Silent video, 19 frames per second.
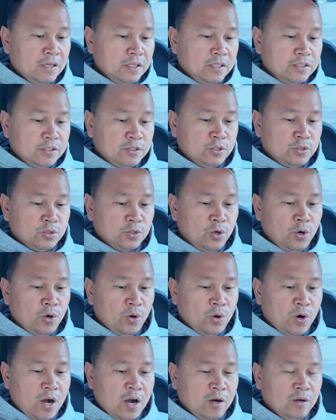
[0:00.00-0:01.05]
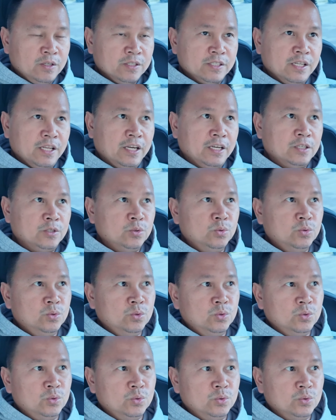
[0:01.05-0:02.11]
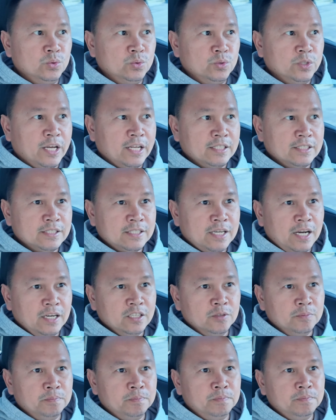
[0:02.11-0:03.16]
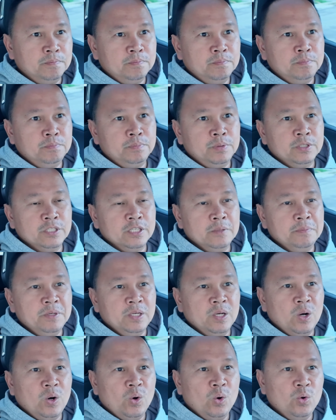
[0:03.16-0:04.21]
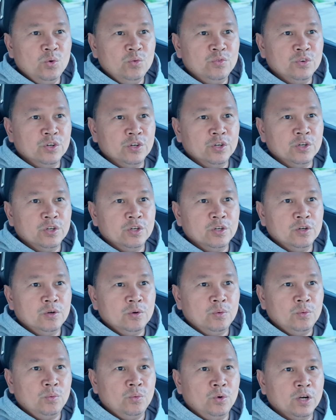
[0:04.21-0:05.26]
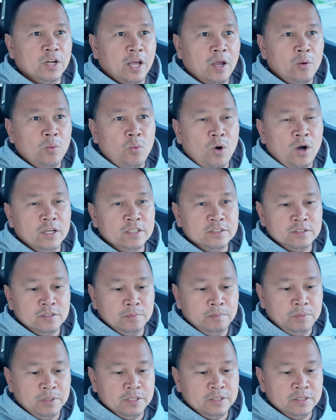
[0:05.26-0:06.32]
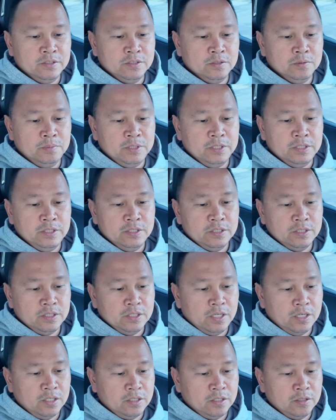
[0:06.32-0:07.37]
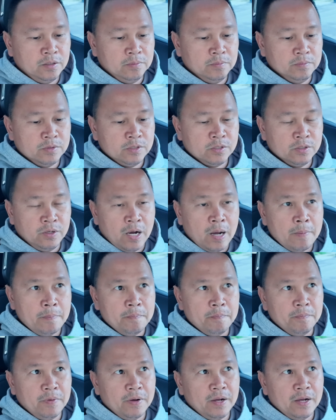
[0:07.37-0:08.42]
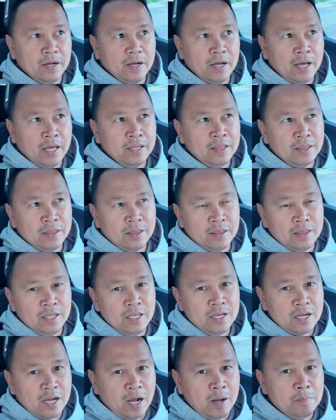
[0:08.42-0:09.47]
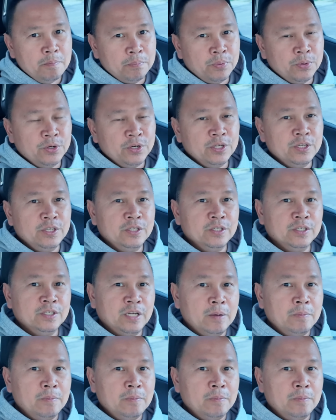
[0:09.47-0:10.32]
So I was like, ooh, that's kind of putting me over what I want the budget to be. So I think I'm pretty good.